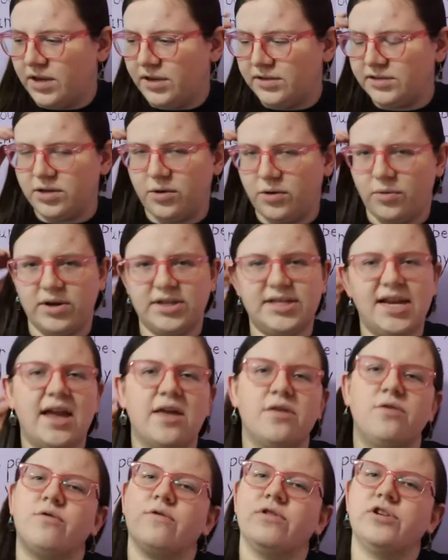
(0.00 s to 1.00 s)
So we're
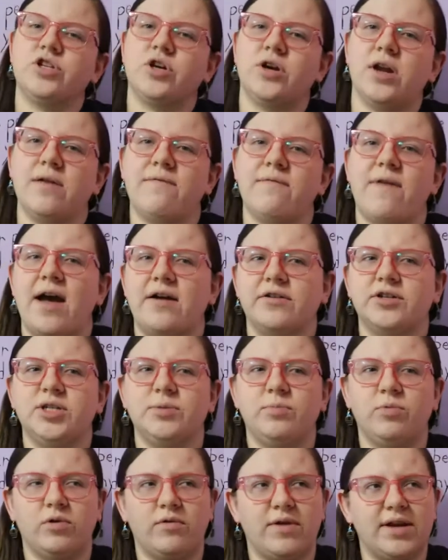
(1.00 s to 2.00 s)
taking through a journey of how
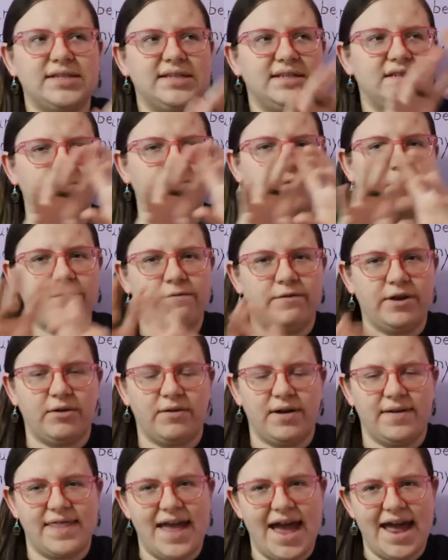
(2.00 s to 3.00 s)
she progresses through
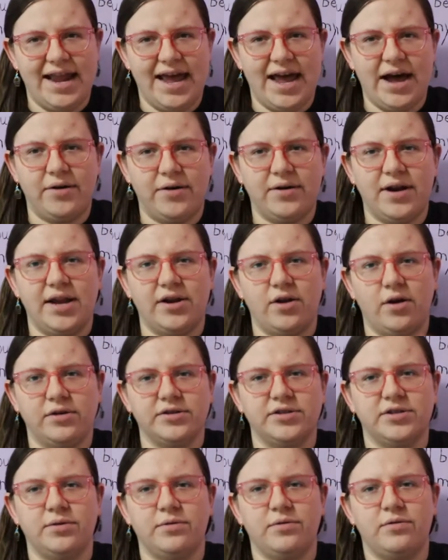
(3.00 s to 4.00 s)
figuring that out and
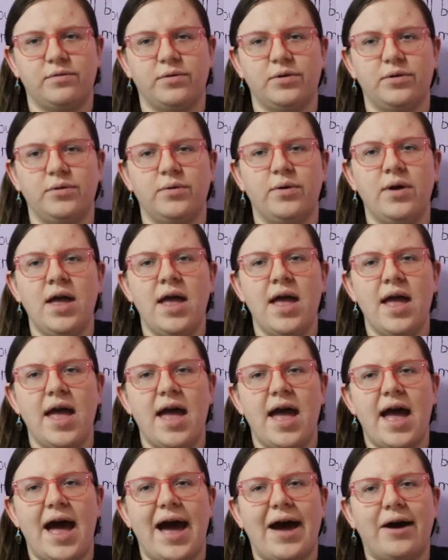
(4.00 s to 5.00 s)
also through
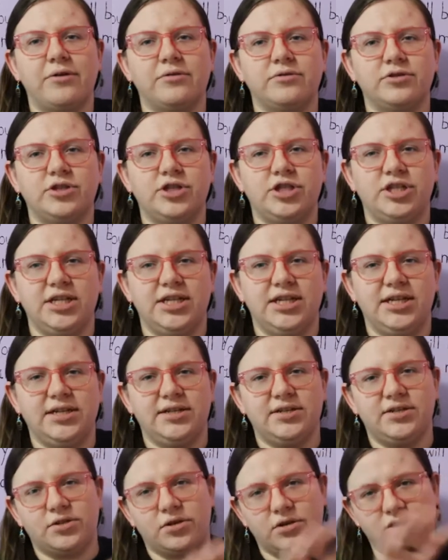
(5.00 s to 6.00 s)
how she
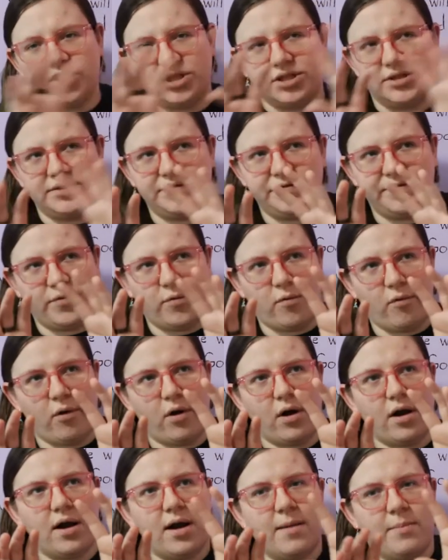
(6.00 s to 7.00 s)
searches
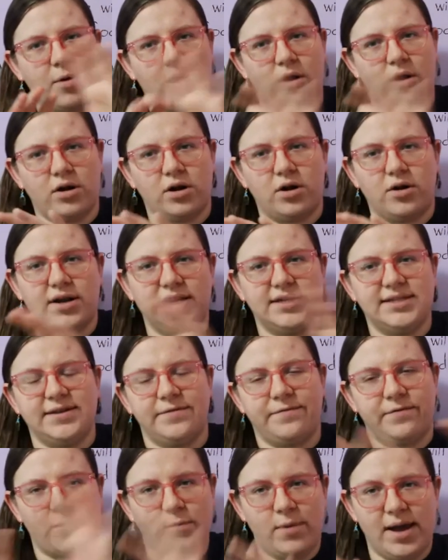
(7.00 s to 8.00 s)
for a partner in
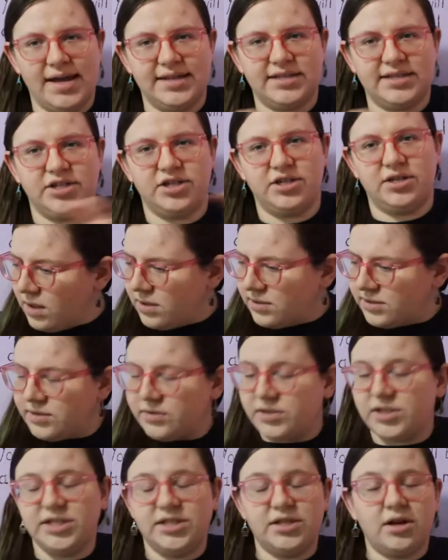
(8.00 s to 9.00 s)
different ways.
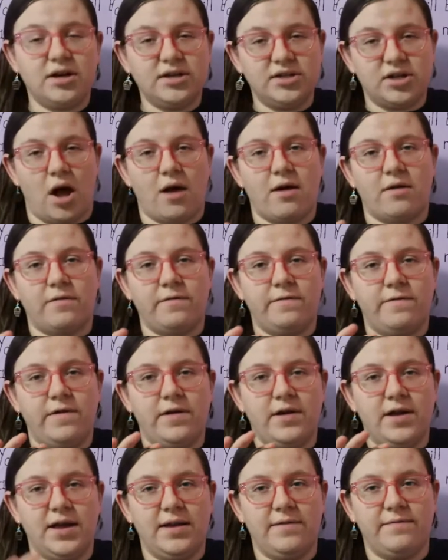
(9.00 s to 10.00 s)
So she starts off
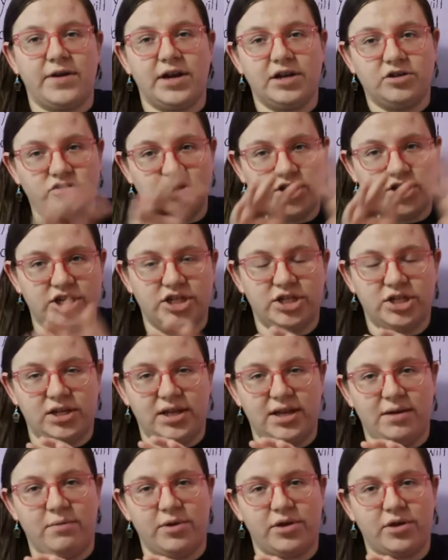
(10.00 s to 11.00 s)
very
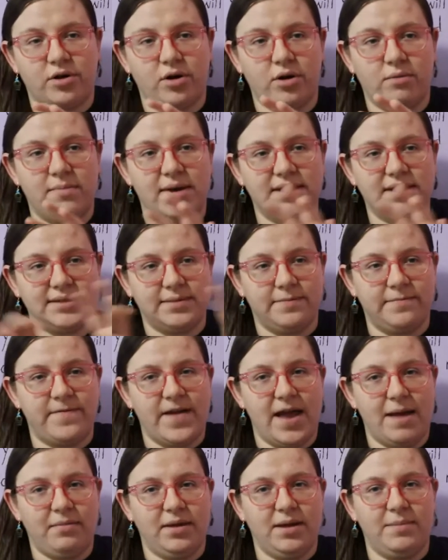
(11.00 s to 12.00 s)
traditionally with her Muslim
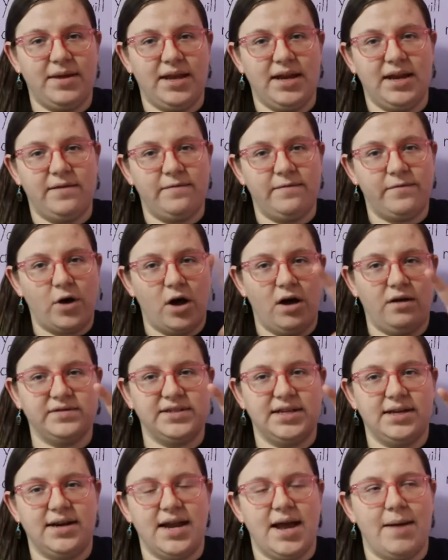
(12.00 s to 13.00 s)
family being
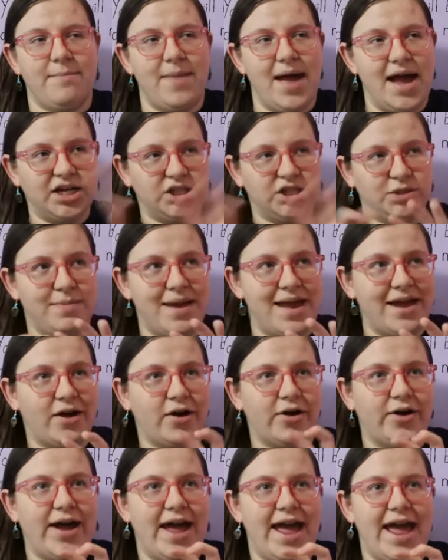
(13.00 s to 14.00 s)
involved in a
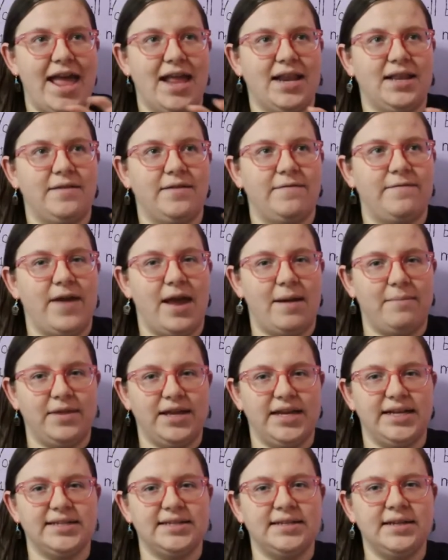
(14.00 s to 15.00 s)
matchmaker and the
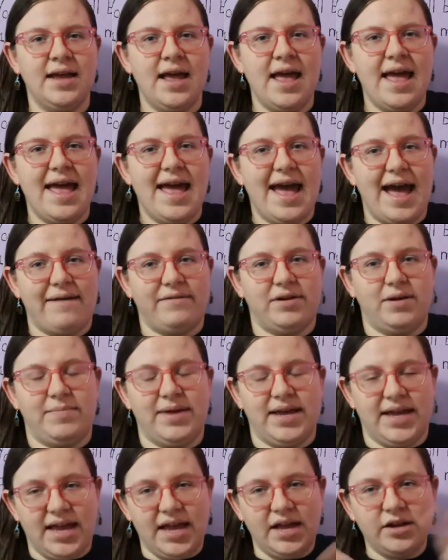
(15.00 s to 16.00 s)
families having a
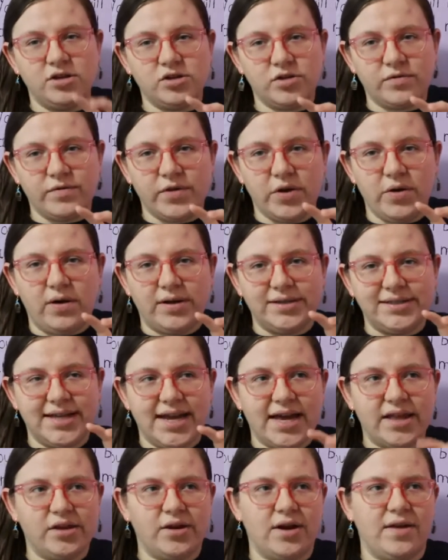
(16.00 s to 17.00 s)
big interview all
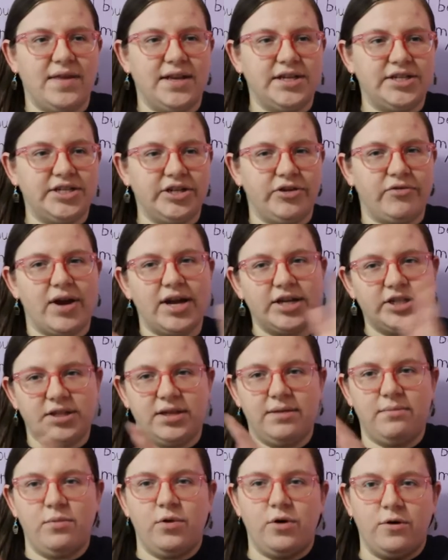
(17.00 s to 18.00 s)
together and then she
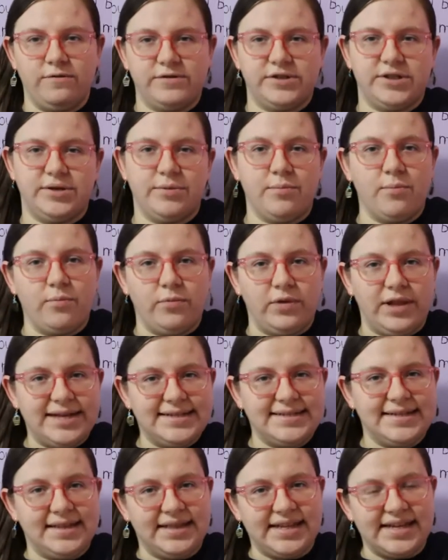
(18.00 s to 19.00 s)
gradually moves to
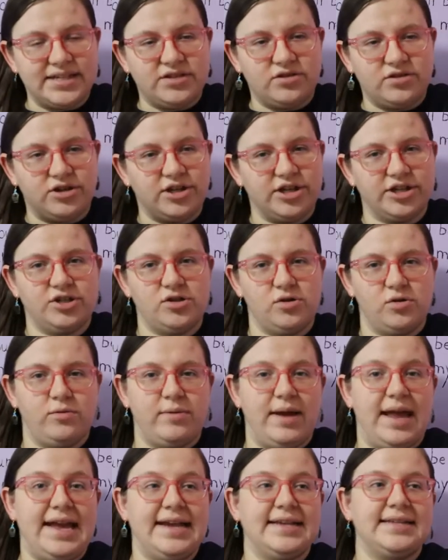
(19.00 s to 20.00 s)
less and less traditional
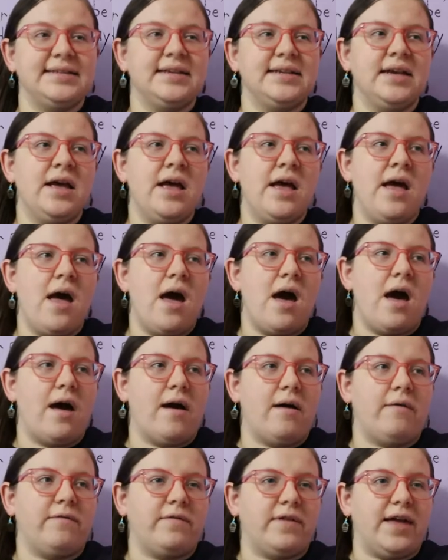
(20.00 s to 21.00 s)
ways
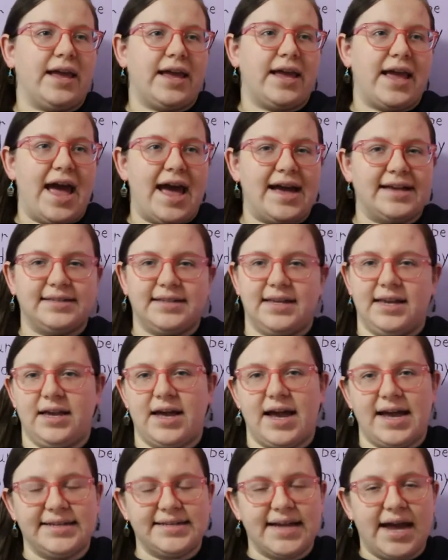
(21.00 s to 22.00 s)
of like asking
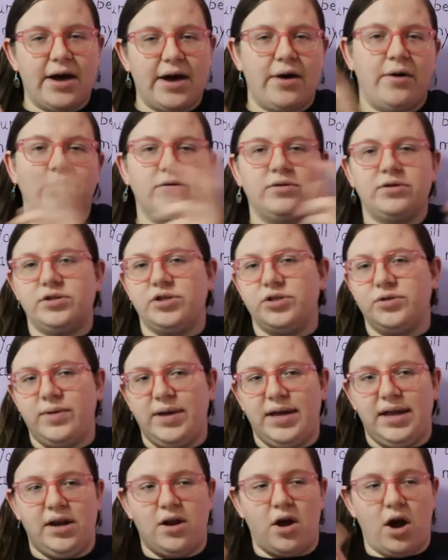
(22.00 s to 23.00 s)
guys out,
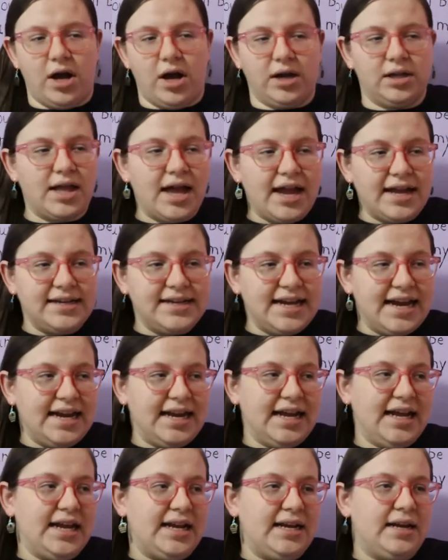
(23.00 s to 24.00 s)
doing online
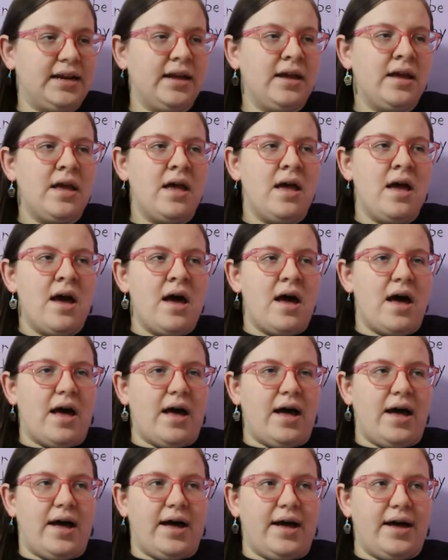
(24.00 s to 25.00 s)
dating,
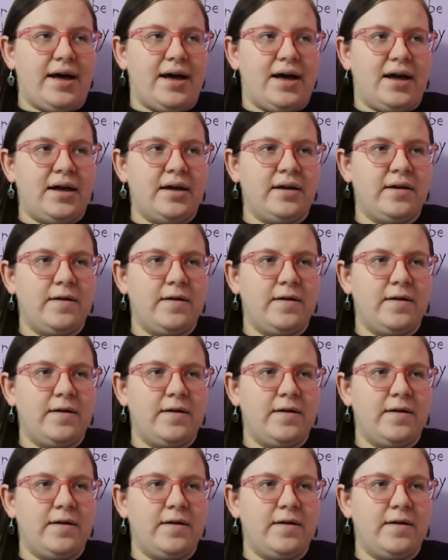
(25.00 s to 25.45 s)
uh,